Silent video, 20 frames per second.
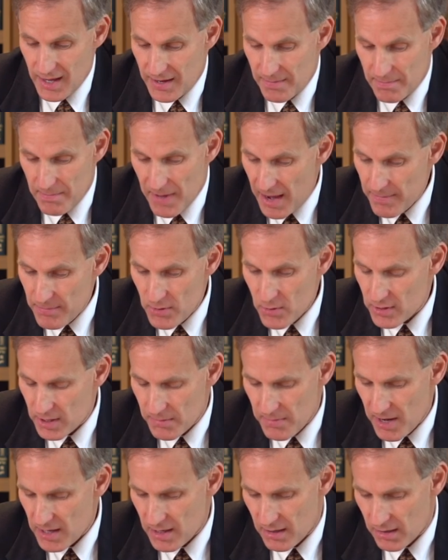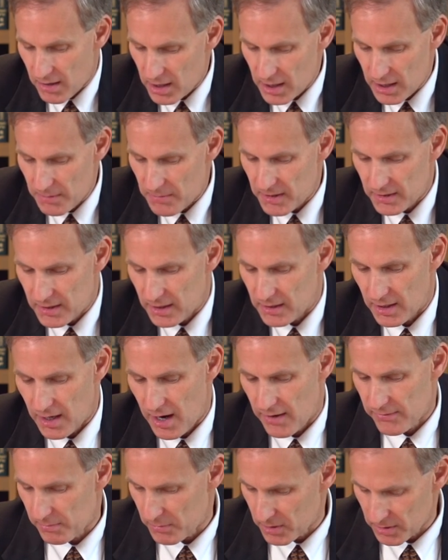Maybe you can make an argument that the
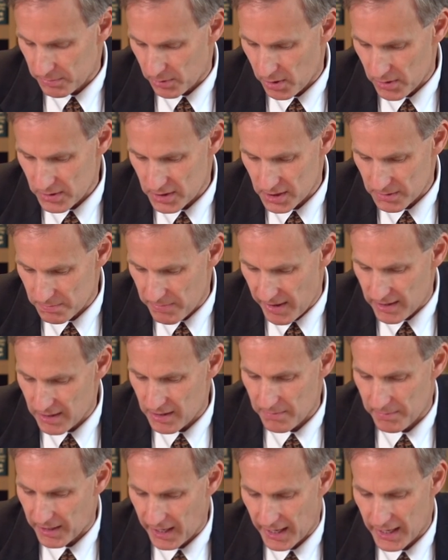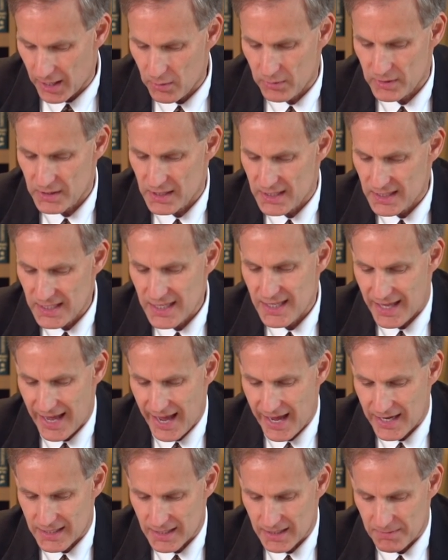government approach is better, but I don't see
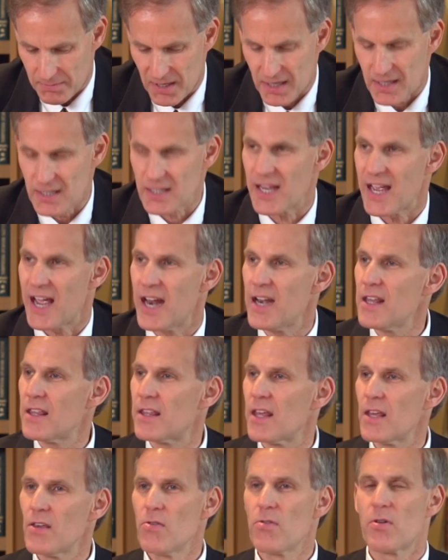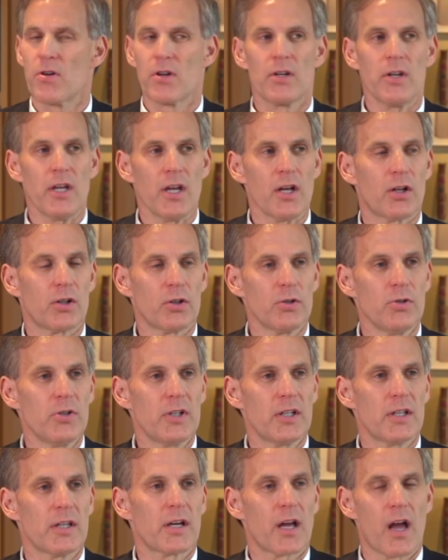that because anything you could
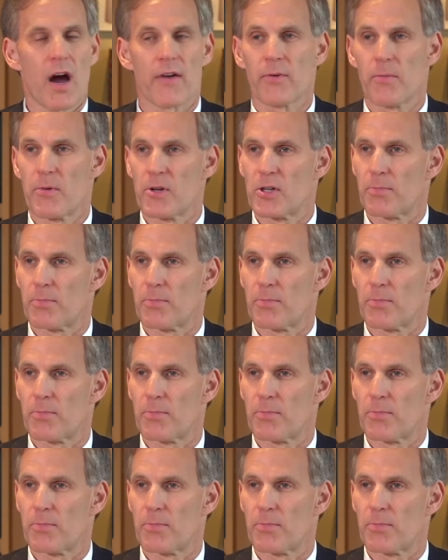include in the government